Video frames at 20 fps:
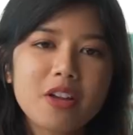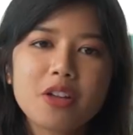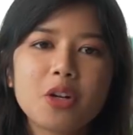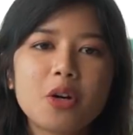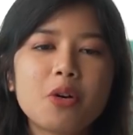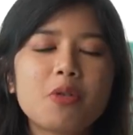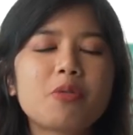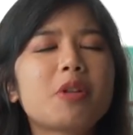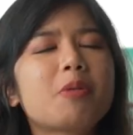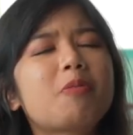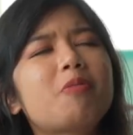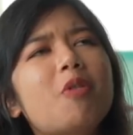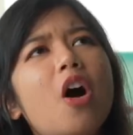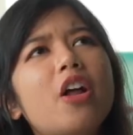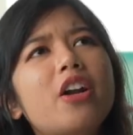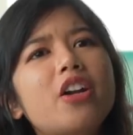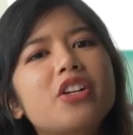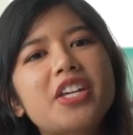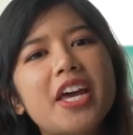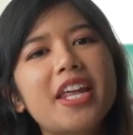you know, the
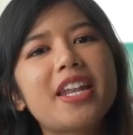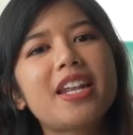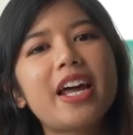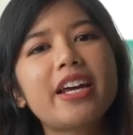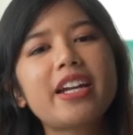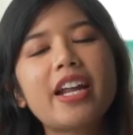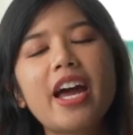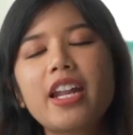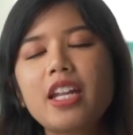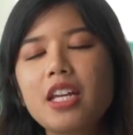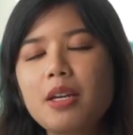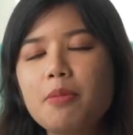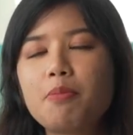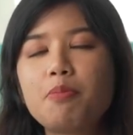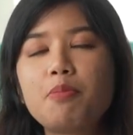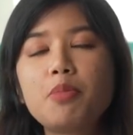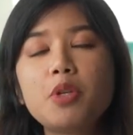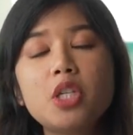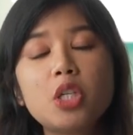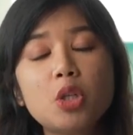Honor 10 Lite had a
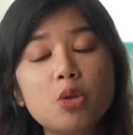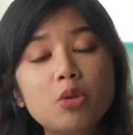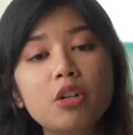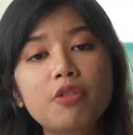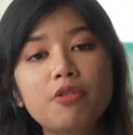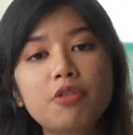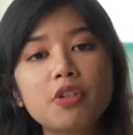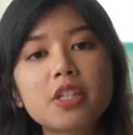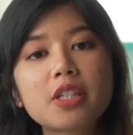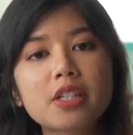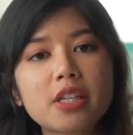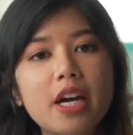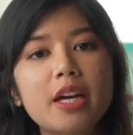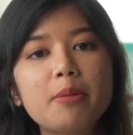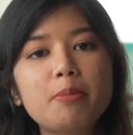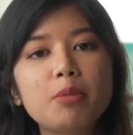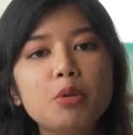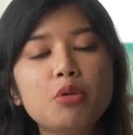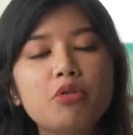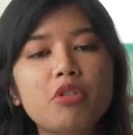beautiful
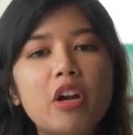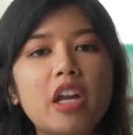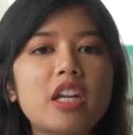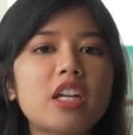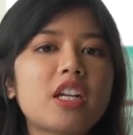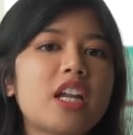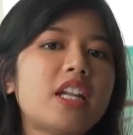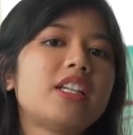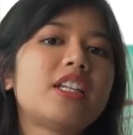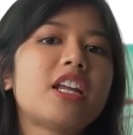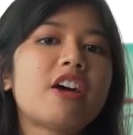sky blue gradient, and